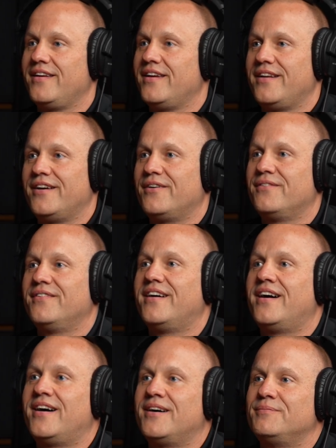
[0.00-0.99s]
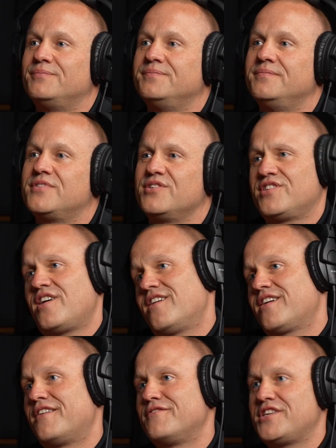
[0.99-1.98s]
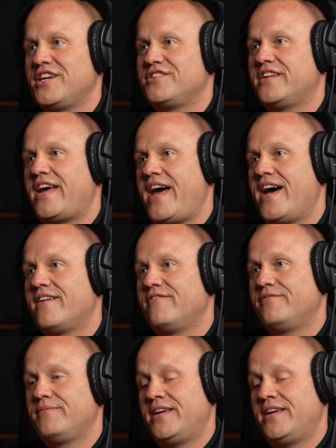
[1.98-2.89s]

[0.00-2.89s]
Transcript: So it's a hard conversation to have.